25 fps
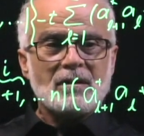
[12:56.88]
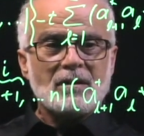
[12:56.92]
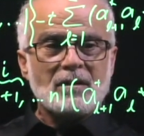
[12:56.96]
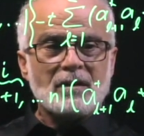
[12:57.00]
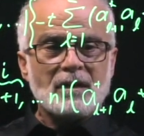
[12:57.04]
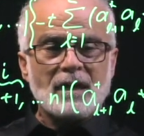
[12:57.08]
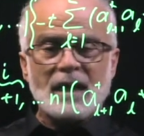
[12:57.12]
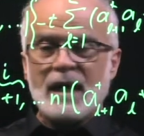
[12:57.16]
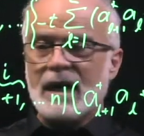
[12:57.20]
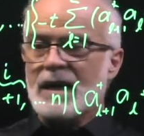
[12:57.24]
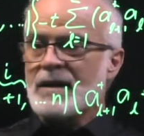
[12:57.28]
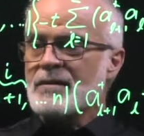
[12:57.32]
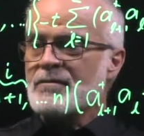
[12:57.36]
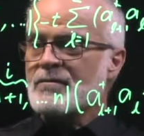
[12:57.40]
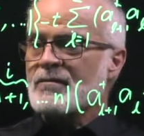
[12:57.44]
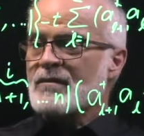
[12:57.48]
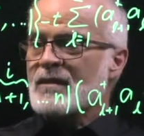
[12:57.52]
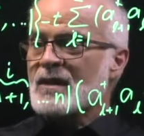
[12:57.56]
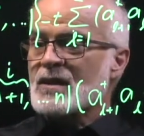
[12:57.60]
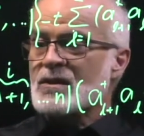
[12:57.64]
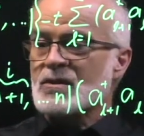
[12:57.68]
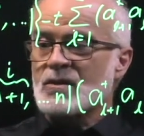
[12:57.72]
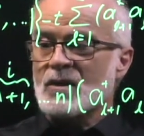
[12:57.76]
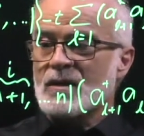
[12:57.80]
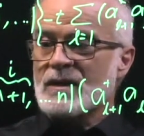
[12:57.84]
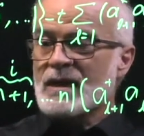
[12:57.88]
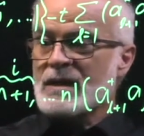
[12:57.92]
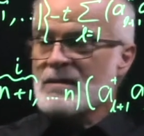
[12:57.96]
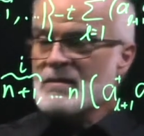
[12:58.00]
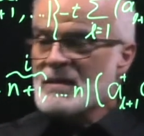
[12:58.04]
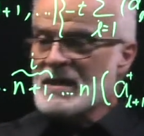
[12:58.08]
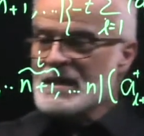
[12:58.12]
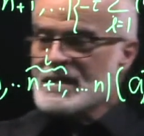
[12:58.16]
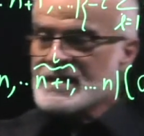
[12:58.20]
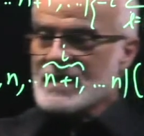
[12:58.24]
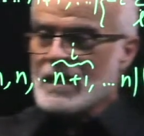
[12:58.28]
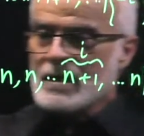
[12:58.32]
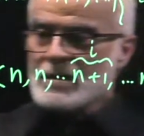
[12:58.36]
Okay? So that
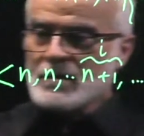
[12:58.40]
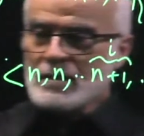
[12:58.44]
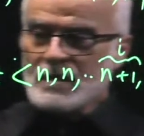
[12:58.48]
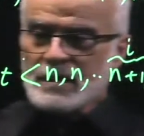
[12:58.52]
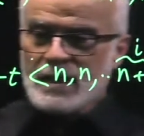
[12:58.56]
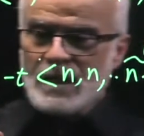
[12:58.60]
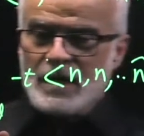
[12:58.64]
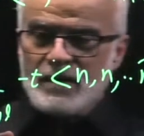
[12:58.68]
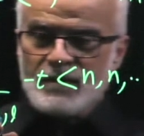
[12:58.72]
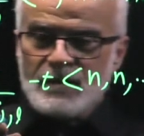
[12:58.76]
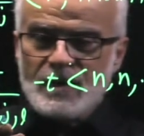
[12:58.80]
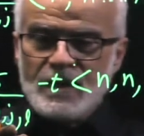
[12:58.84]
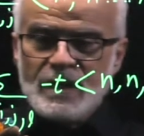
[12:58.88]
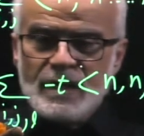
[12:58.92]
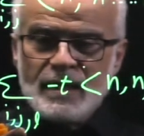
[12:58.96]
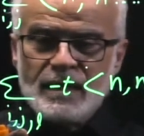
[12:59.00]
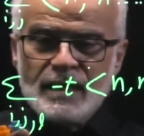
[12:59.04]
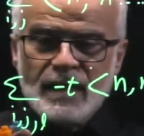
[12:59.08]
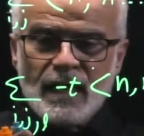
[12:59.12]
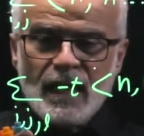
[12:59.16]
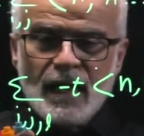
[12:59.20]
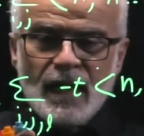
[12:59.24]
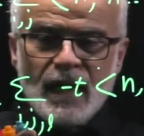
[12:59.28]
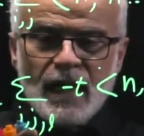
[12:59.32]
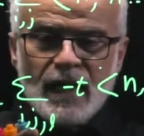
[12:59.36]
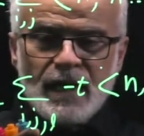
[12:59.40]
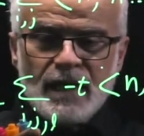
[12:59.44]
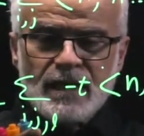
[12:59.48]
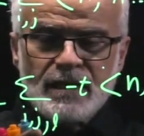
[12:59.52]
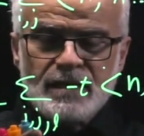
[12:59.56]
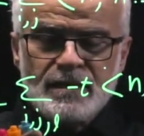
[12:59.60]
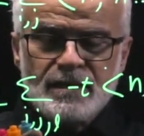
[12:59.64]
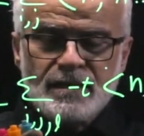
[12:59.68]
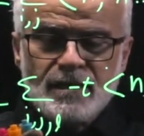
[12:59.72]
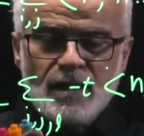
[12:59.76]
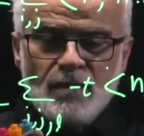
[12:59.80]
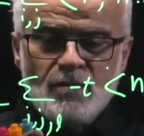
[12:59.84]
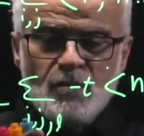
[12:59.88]
means I don't have a
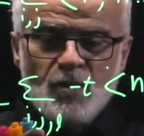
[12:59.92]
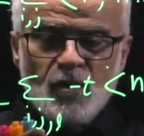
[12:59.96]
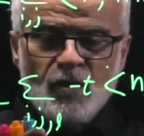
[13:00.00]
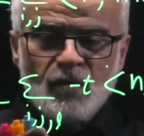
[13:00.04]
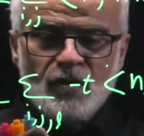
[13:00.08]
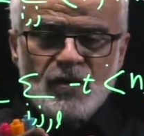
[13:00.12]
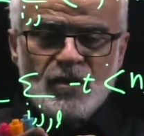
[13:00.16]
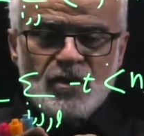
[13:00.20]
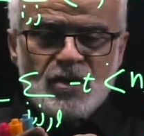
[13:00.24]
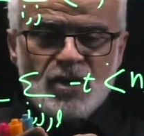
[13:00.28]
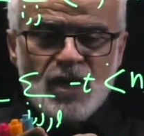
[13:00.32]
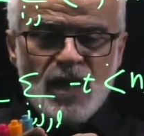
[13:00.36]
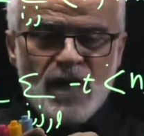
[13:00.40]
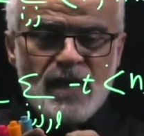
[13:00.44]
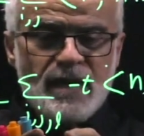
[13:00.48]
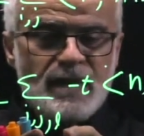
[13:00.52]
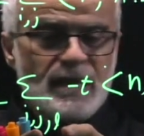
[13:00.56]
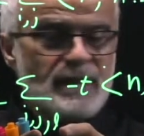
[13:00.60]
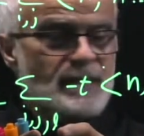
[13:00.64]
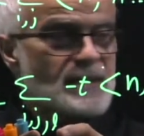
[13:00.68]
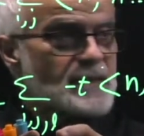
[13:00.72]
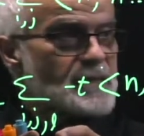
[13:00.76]
sum over J and a